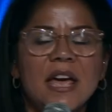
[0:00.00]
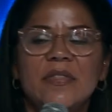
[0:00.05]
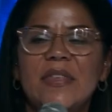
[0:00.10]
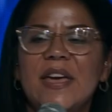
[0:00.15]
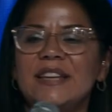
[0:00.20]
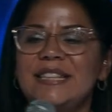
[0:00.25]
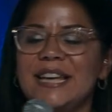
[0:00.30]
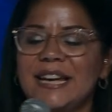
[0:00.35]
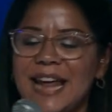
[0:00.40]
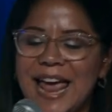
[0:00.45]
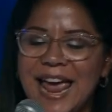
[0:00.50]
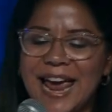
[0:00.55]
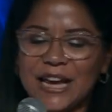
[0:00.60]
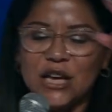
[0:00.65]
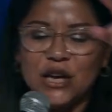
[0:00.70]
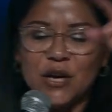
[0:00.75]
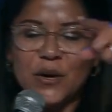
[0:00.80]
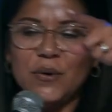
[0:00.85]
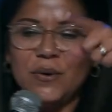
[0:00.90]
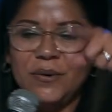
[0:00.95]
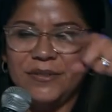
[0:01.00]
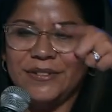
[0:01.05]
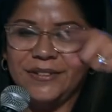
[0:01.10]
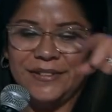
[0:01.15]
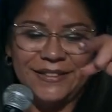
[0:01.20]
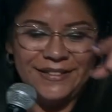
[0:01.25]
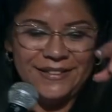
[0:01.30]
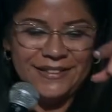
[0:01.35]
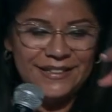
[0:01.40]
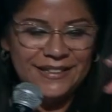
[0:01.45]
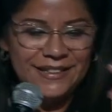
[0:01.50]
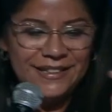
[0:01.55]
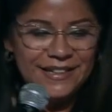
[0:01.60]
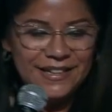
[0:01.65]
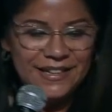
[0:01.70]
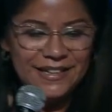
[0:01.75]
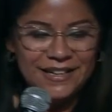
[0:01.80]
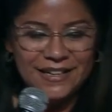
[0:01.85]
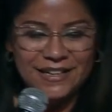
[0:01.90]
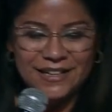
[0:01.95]
they said, Hey, you,
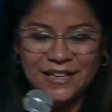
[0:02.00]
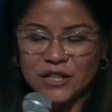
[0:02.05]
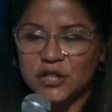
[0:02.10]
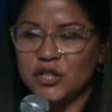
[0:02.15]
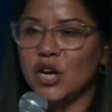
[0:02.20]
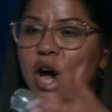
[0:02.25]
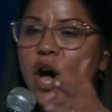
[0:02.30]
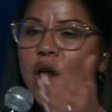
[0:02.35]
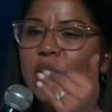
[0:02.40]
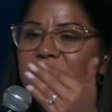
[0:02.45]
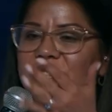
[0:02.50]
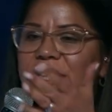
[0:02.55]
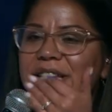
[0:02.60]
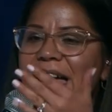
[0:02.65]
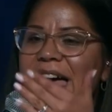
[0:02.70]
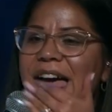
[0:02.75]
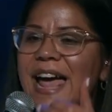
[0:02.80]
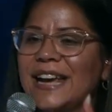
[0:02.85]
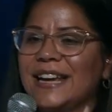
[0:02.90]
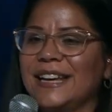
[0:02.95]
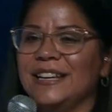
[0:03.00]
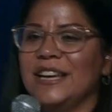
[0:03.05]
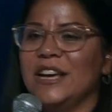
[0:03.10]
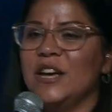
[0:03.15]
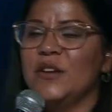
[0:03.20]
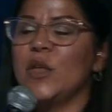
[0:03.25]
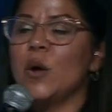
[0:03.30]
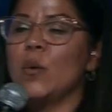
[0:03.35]
Jehozadak, the